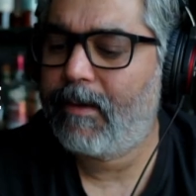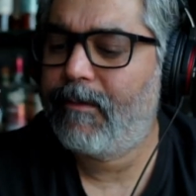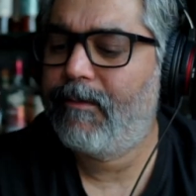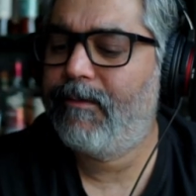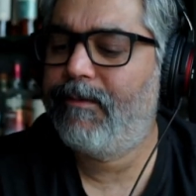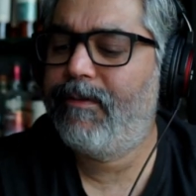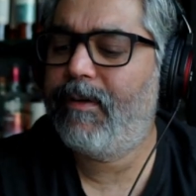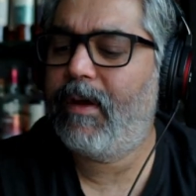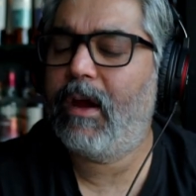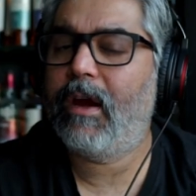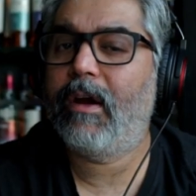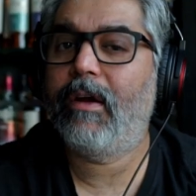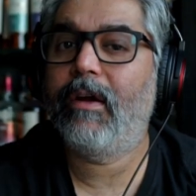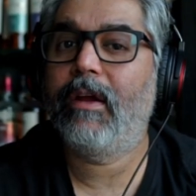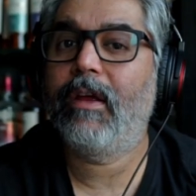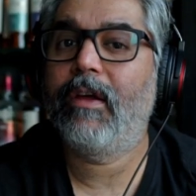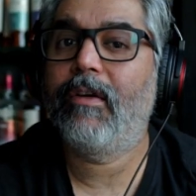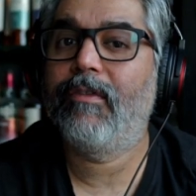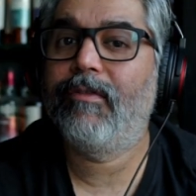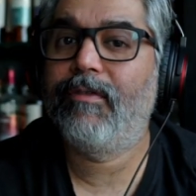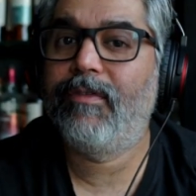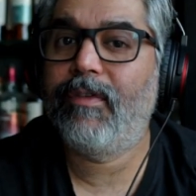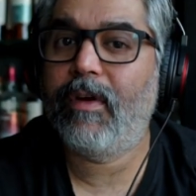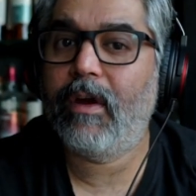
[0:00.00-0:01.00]

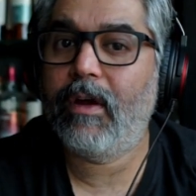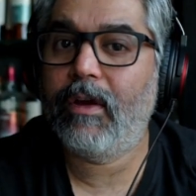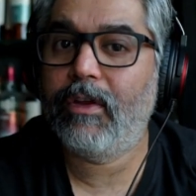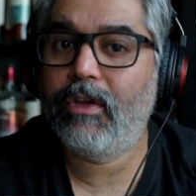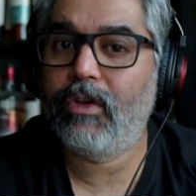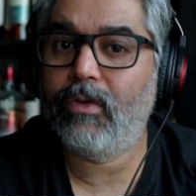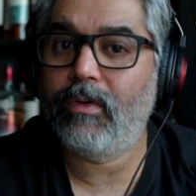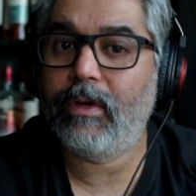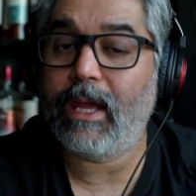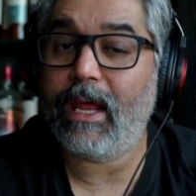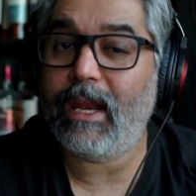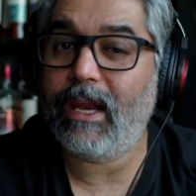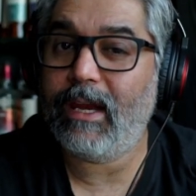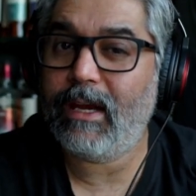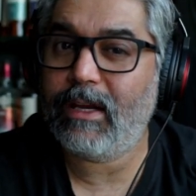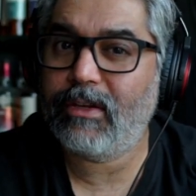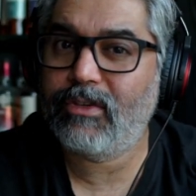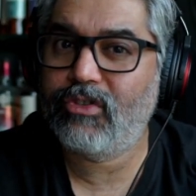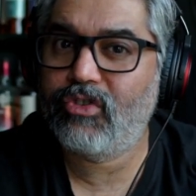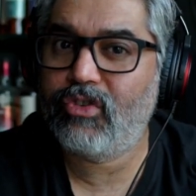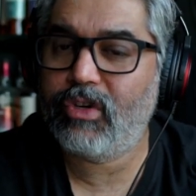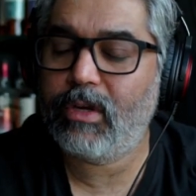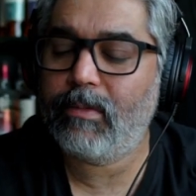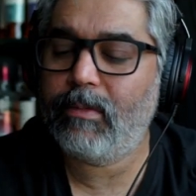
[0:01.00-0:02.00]
Very, very unique. And an
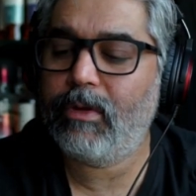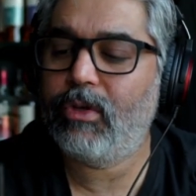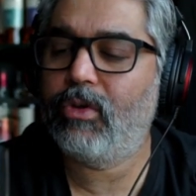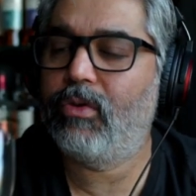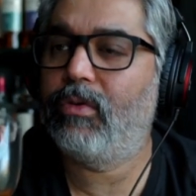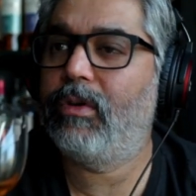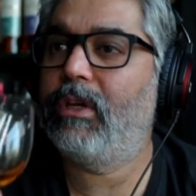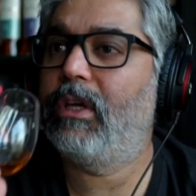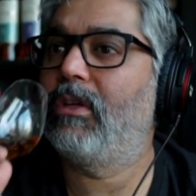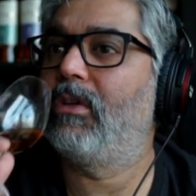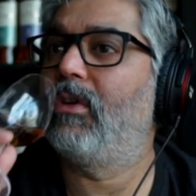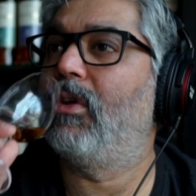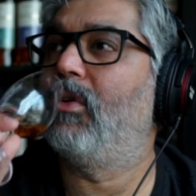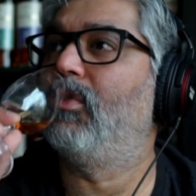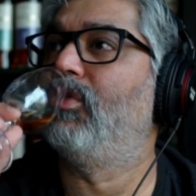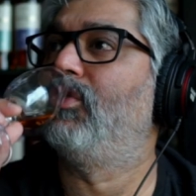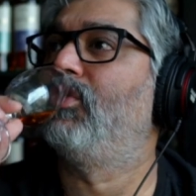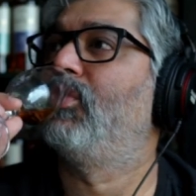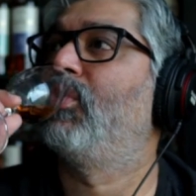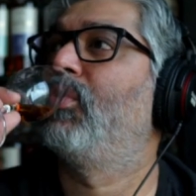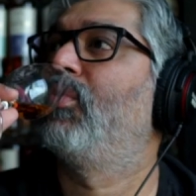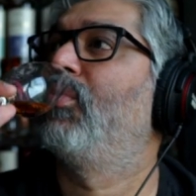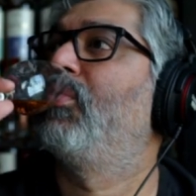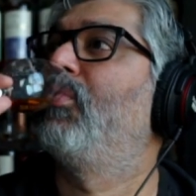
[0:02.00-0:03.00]
extremely unique
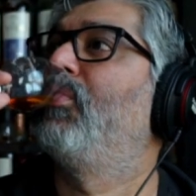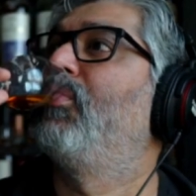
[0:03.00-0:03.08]
nose.